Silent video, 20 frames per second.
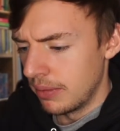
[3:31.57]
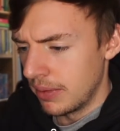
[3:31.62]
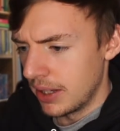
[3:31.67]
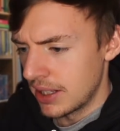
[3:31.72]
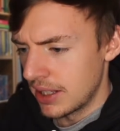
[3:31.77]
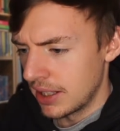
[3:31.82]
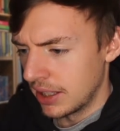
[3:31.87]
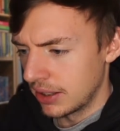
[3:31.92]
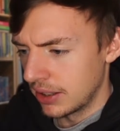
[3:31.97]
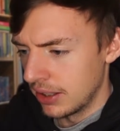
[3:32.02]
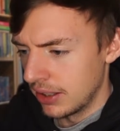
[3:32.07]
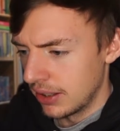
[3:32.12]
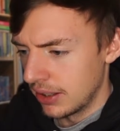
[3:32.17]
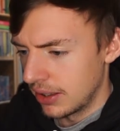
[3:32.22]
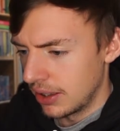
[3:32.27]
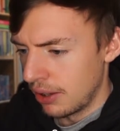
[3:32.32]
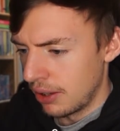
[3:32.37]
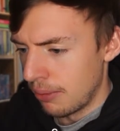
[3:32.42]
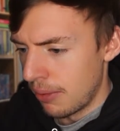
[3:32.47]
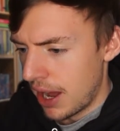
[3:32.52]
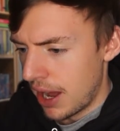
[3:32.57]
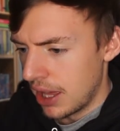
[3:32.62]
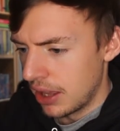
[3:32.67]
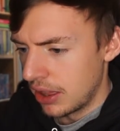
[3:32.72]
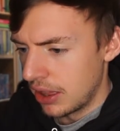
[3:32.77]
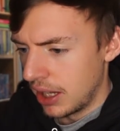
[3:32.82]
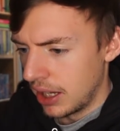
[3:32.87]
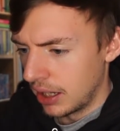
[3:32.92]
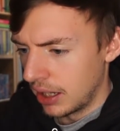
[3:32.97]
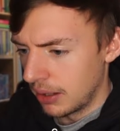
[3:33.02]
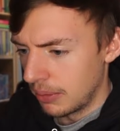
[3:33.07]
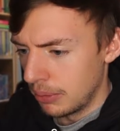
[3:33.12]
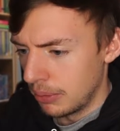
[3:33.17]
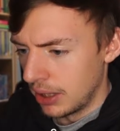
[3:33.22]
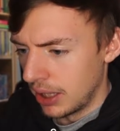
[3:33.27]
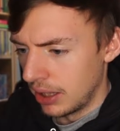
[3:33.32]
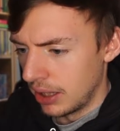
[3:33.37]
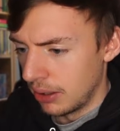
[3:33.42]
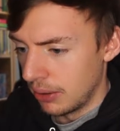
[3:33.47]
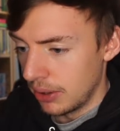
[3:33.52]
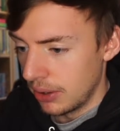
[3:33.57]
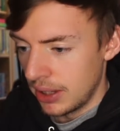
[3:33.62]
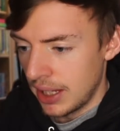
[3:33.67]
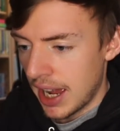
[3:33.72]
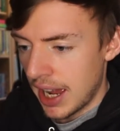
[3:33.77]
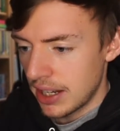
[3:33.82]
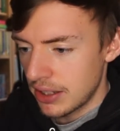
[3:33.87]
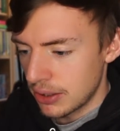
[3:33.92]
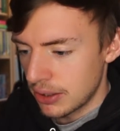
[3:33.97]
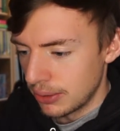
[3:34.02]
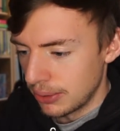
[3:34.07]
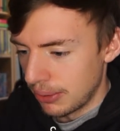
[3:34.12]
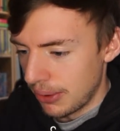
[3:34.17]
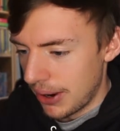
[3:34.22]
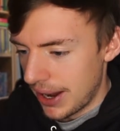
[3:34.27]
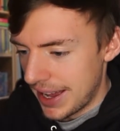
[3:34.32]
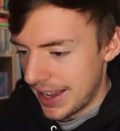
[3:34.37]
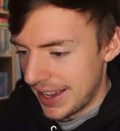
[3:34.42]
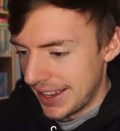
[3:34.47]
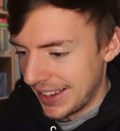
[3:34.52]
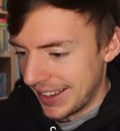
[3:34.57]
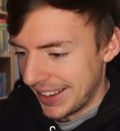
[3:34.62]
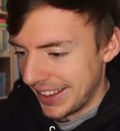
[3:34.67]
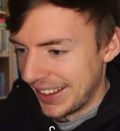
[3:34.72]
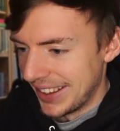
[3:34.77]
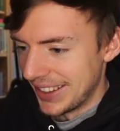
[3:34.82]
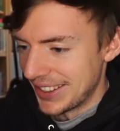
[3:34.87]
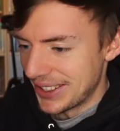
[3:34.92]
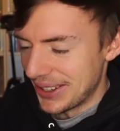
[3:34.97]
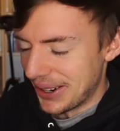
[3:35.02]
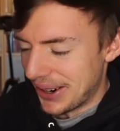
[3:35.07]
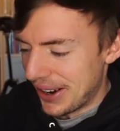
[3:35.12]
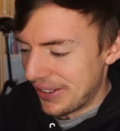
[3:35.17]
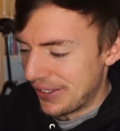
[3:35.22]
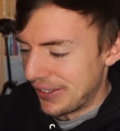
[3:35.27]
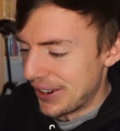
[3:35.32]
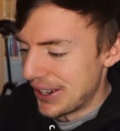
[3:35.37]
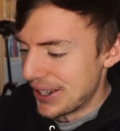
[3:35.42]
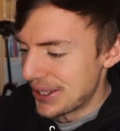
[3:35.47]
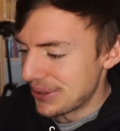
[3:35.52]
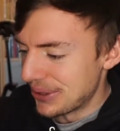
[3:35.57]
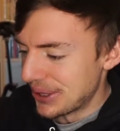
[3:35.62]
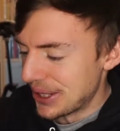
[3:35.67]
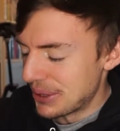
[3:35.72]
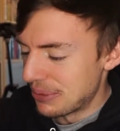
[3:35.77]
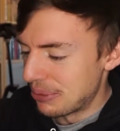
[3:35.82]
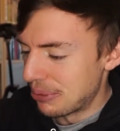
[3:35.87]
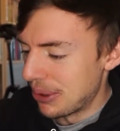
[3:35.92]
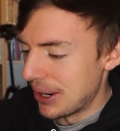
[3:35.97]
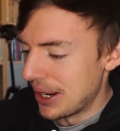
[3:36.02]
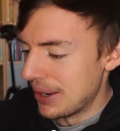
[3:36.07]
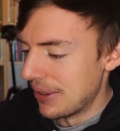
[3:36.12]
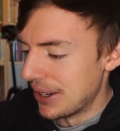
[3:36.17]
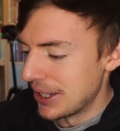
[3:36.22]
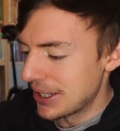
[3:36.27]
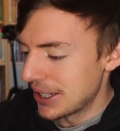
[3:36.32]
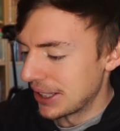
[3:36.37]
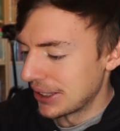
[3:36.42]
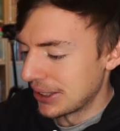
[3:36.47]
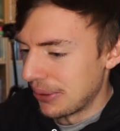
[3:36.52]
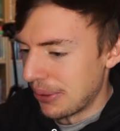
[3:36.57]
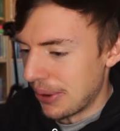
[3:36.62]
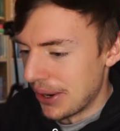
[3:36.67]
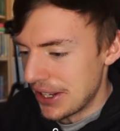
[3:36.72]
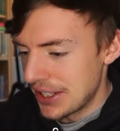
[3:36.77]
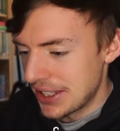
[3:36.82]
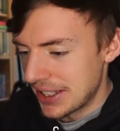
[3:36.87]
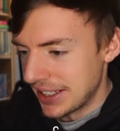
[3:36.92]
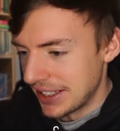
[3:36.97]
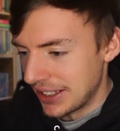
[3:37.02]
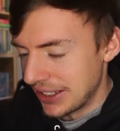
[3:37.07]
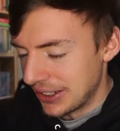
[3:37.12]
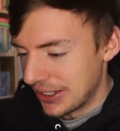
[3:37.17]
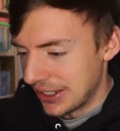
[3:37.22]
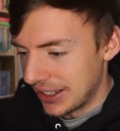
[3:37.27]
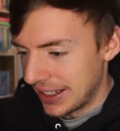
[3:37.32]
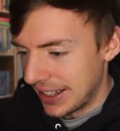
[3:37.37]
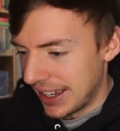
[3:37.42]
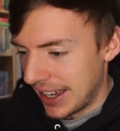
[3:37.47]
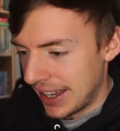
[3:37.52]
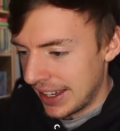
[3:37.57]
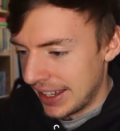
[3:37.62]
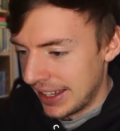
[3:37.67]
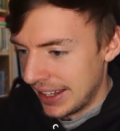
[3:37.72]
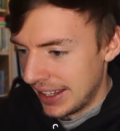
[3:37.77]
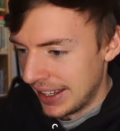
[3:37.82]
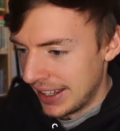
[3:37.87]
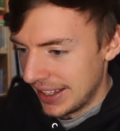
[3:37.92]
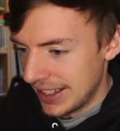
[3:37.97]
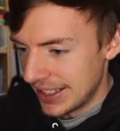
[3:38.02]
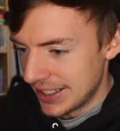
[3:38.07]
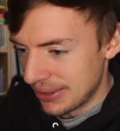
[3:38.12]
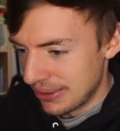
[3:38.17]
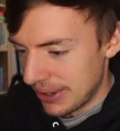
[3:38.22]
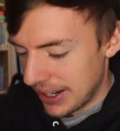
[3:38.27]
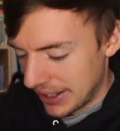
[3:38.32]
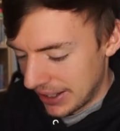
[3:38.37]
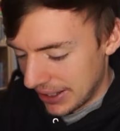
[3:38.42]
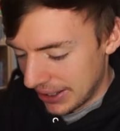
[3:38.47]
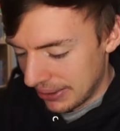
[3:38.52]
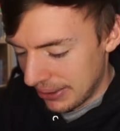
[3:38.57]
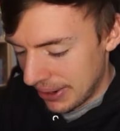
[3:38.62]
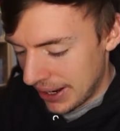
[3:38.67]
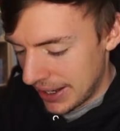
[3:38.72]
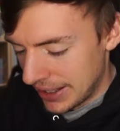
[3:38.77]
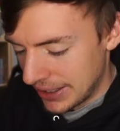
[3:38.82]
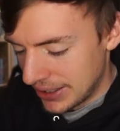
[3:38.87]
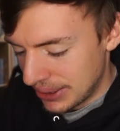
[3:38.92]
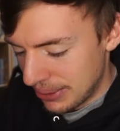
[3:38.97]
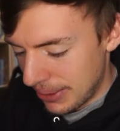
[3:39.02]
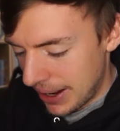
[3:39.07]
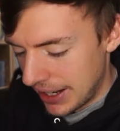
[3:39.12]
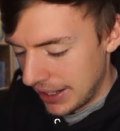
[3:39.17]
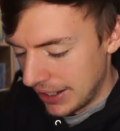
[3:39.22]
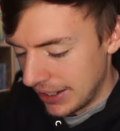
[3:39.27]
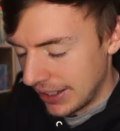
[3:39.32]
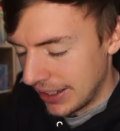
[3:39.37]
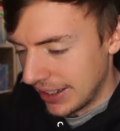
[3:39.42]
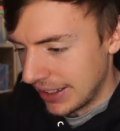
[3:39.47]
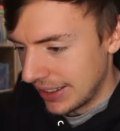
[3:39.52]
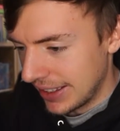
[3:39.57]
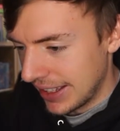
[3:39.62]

Is like the rare thing, but then the actual rare, so our first one is pretty much like the worst thing you can get is a regular rare trainer.